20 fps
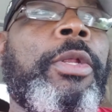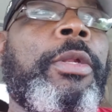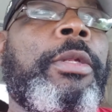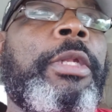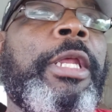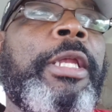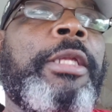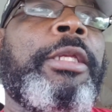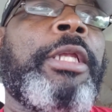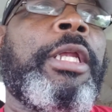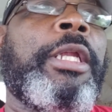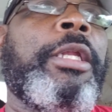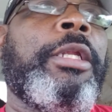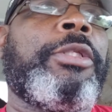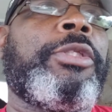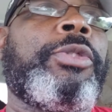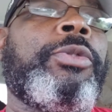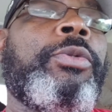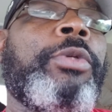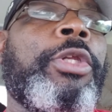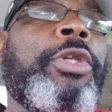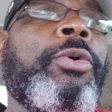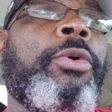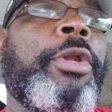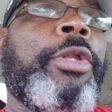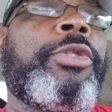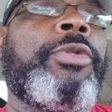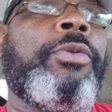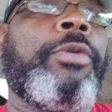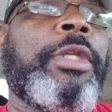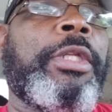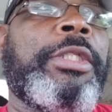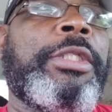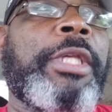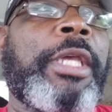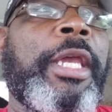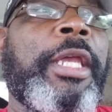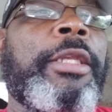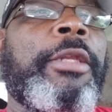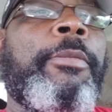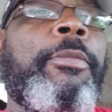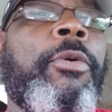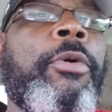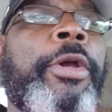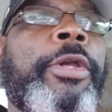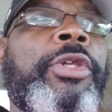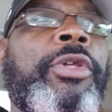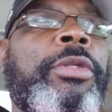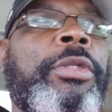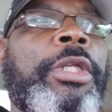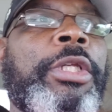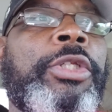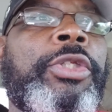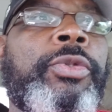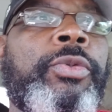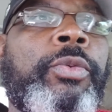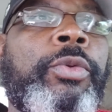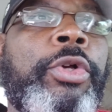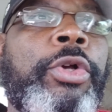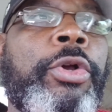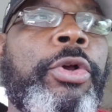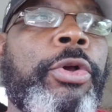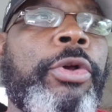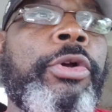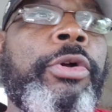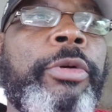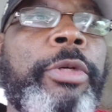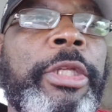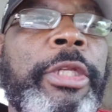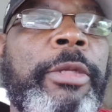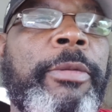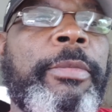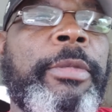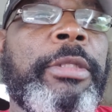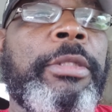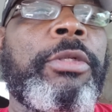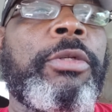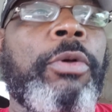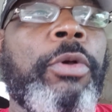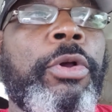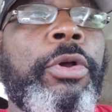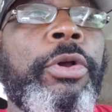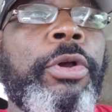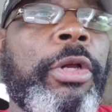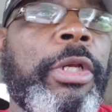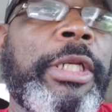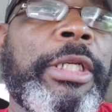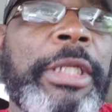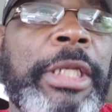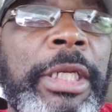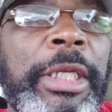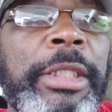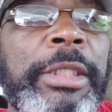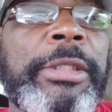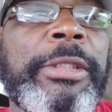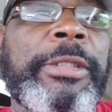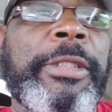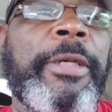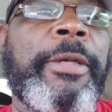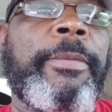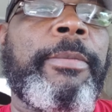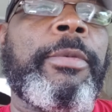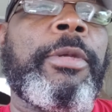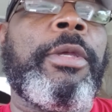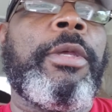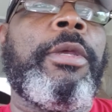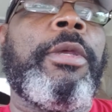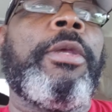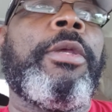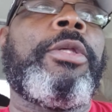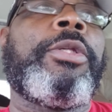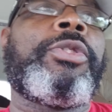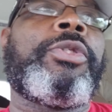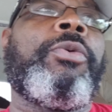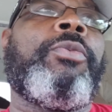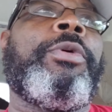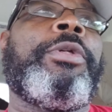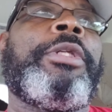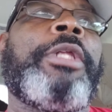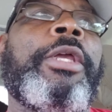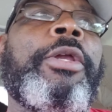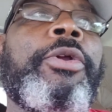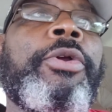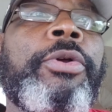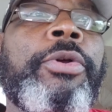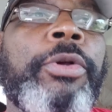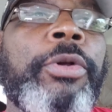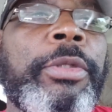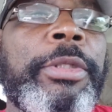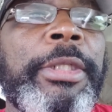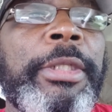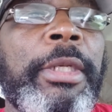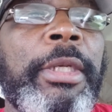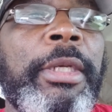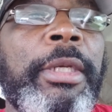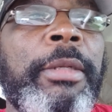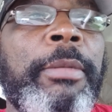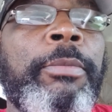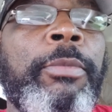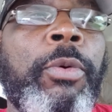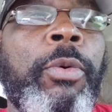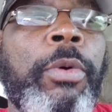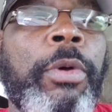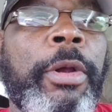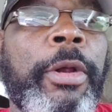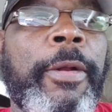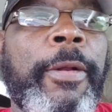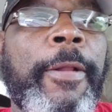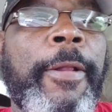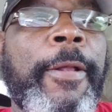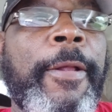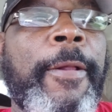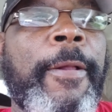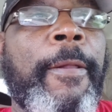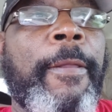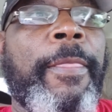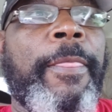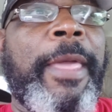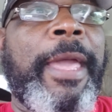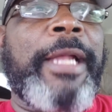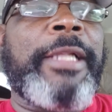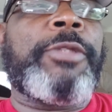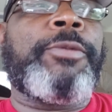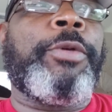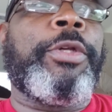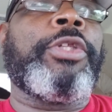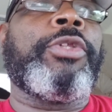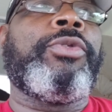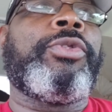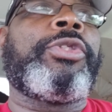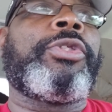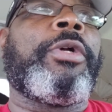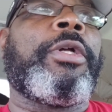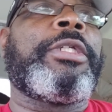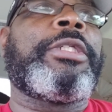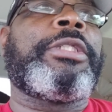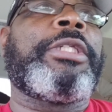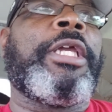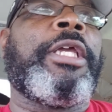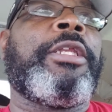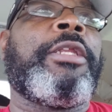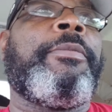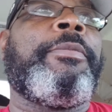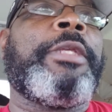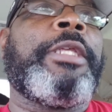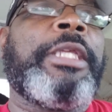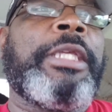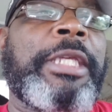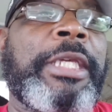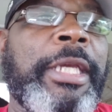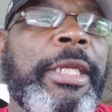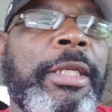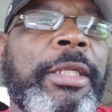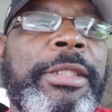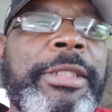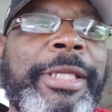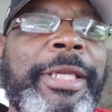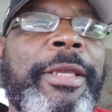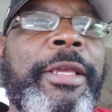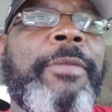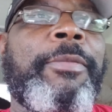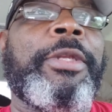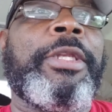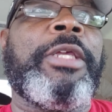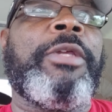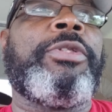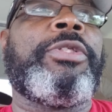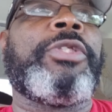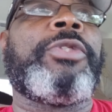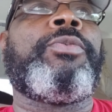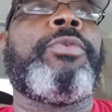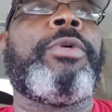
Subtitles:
They needed to, in order to contain Lamar, you need to curl him, curl it in some. So when they curled it in more, that's when you start seeing them getting to him, and he just